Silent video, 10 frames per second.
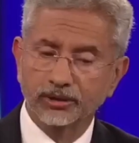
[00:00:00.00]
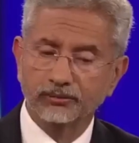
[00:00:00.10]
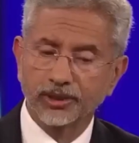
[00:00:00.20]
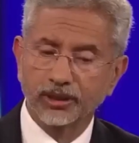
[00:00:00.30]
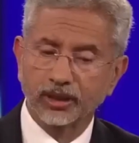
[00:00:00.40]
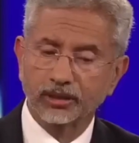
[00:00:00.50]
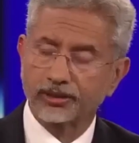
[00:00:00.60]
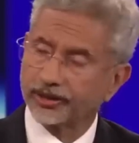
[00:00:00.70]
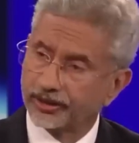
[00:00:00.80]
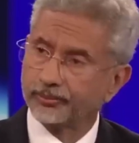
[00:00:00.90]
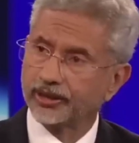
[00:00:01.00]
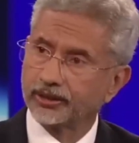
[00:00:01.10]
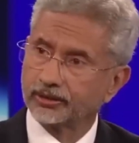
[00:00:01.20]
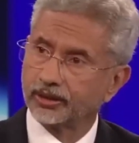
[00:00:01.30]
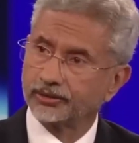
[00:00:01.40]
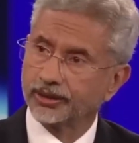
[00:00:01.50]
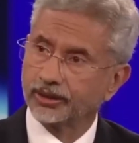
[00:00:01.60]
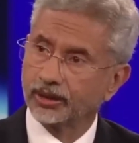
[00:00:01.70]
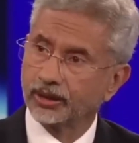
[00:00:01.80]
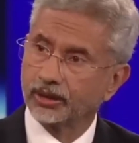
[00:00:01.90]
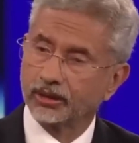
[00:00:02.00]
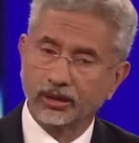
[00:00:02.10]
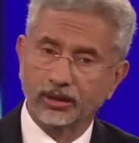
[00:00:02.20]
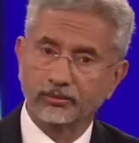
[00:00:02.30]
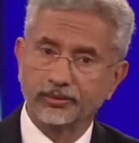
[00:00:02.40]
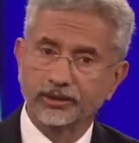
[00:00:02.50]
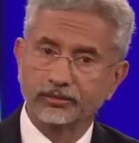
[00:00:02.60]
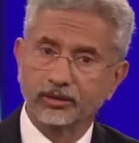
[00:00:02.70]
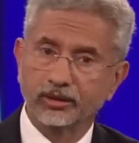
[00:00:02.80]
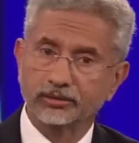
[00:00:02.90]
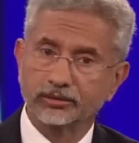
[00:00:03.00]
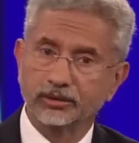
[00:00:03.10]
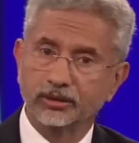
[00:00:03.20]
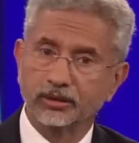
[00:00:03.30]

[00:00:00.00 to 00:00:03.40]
We are an independent country. We do not